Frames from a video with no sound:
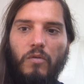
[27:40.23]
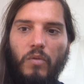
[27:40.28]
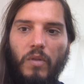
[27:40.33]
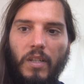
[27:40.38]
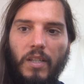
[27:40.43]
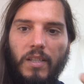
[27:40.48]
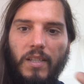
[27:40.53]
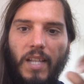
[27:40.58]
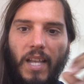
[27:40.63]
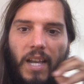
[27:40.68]
to
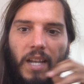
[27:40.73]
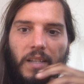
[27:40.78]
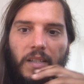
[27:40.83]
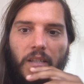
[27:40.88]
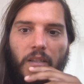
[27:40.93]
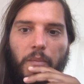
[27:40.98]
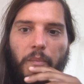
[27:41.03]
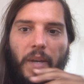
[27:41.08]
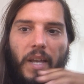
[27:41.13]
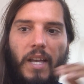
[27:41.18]
ignite
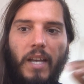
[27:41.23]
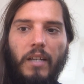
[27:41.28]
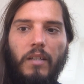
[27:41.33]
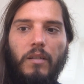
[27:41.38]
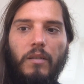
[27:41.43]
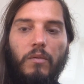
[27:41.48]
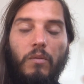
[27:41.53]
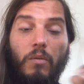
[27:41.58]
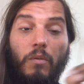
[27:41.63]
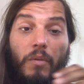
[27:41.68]
the
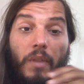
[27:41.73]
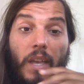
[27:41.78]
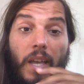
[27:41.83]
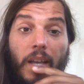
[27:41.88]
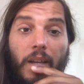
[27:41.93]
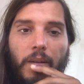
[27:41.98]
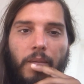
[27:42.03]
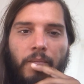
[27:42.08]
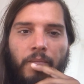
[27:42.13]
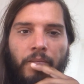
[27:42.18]
spark, and all
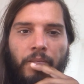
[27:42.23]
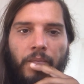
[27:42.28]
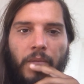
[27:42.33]
that.